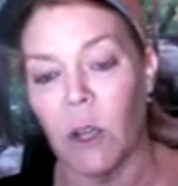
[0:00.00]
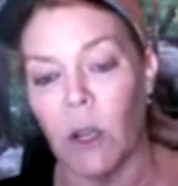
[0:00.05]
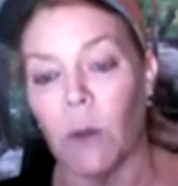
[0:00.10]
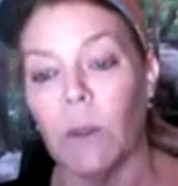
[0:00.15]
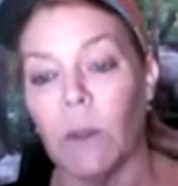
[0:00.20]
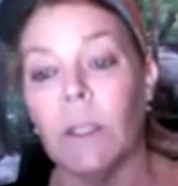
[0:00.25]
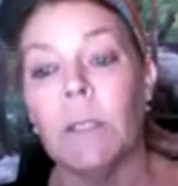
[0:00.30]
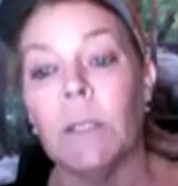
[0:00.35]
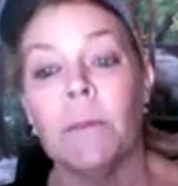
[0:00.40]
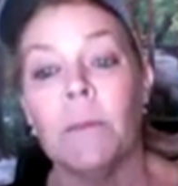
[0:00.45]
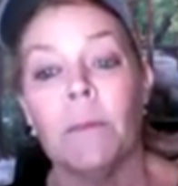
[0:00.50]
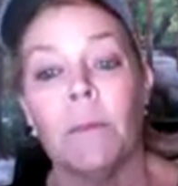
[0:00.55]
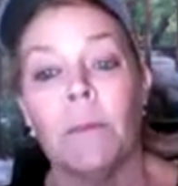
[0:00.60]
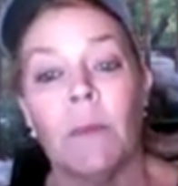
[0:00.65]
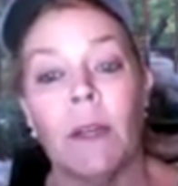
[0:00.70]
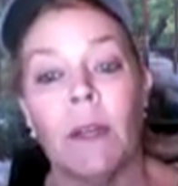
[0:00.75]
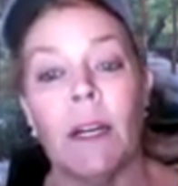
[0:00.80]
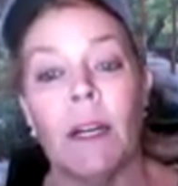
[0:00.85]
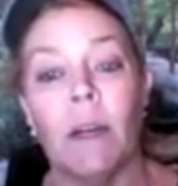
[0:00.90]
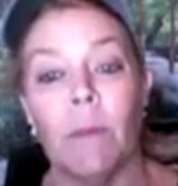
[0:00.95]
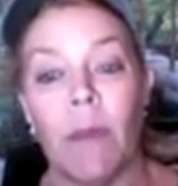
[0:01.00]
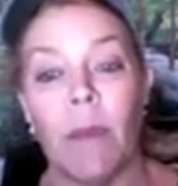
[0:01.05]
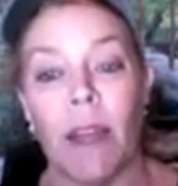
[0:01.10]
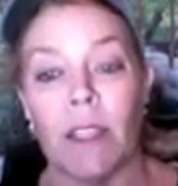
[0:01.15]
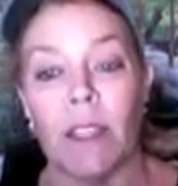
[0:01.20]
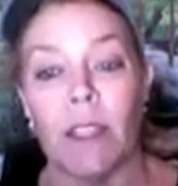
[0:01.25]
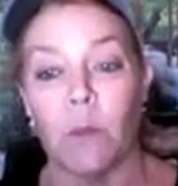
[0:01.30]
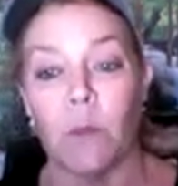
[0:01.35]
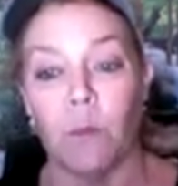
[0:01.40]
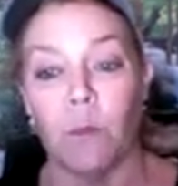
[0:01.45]
So
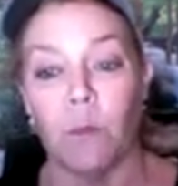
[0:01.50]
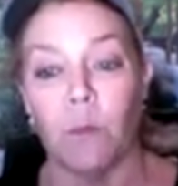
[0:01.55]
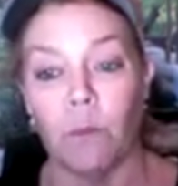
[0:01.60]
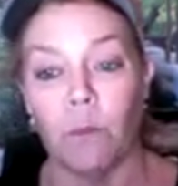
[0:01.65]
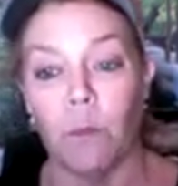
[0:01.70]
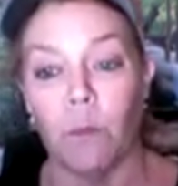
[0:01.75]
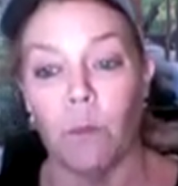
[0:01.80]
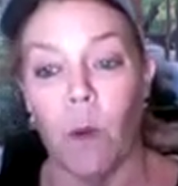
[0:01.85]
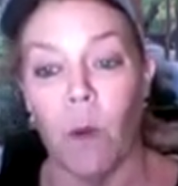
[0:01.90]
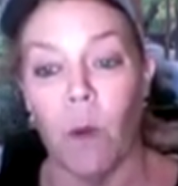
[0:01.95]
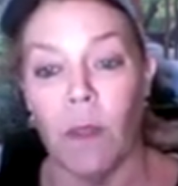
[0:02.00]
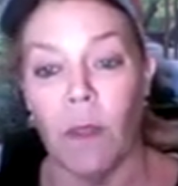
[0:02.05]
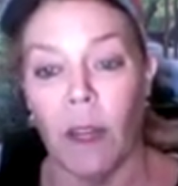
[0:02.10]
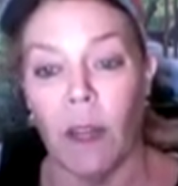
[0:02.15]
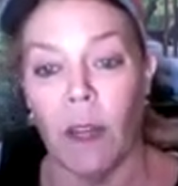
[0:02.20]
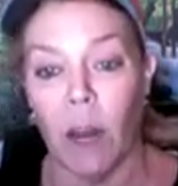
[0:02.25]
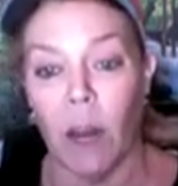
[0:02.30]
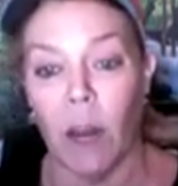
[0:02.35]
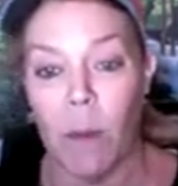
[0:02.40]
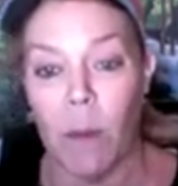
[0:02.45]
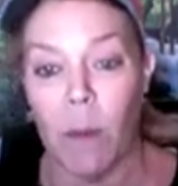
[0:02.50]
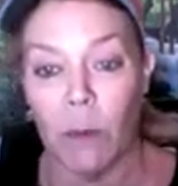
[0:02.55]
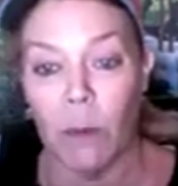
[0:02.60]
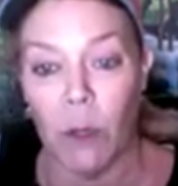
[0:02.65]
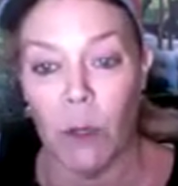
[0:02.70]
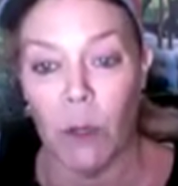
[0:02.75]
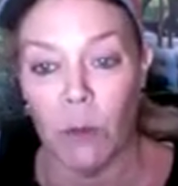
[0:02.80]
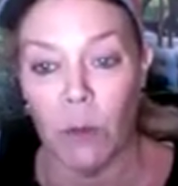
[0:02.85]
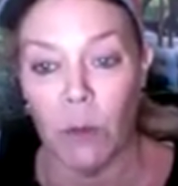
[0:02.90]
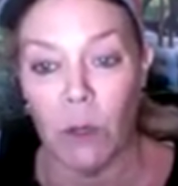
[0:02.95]
that's one that a lot of people
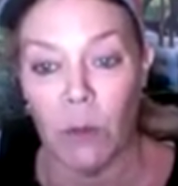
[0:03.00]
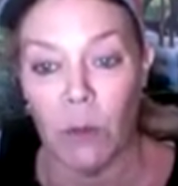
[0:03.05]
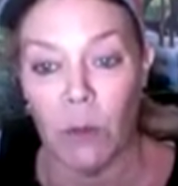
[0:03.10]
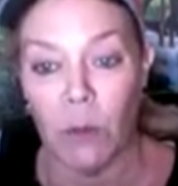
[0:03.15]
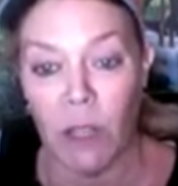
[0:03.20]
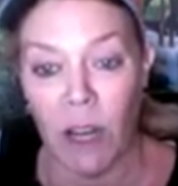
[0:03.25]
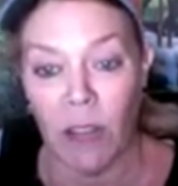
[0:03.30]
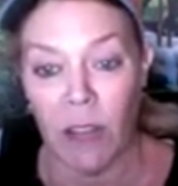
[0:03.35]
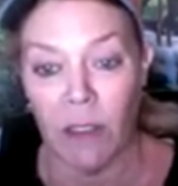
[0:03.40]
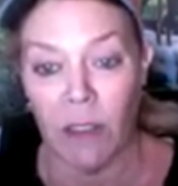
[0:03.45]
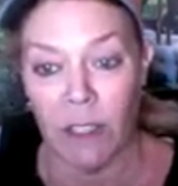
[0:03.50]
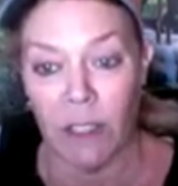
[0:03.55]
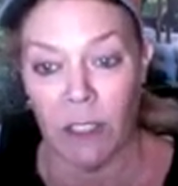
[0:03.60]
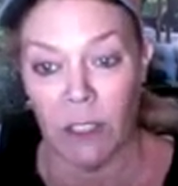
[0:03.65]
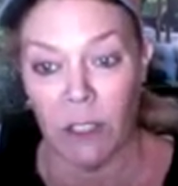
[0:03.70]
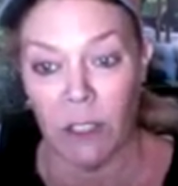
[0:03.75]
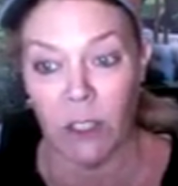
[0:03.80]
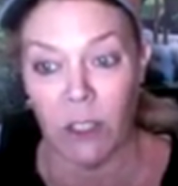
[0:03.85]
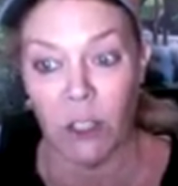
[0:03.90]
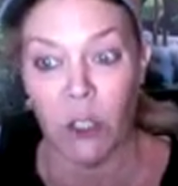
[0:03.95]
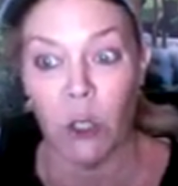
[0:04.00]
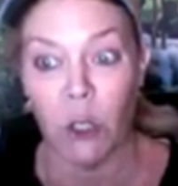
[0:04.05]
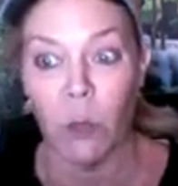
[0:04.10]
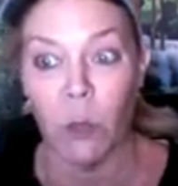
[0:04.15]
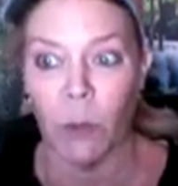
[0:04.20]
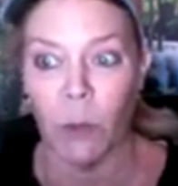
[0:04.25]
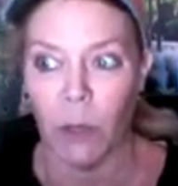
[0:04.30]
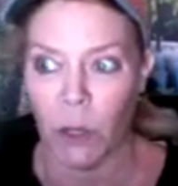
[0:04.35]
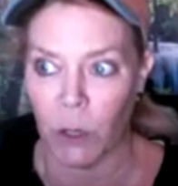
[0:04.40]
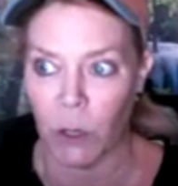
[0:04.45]
don't use that I think is
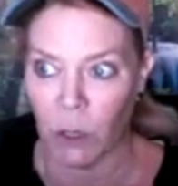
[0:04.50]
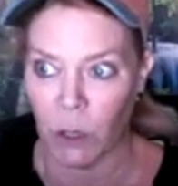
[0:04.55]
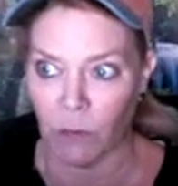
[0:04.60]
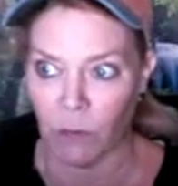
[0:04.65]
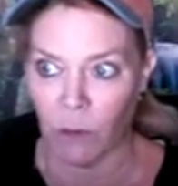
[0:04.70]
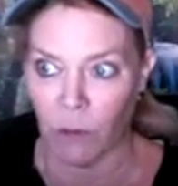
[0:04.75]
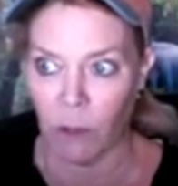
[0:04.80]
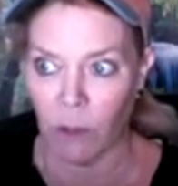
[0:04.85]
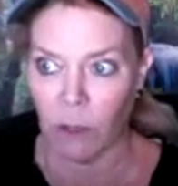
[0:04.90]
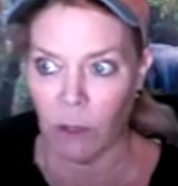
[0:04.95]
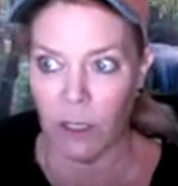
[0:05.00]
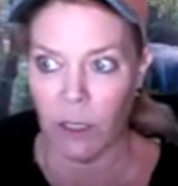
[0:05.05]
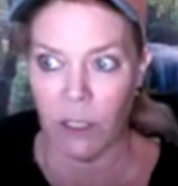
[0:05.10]
super useful.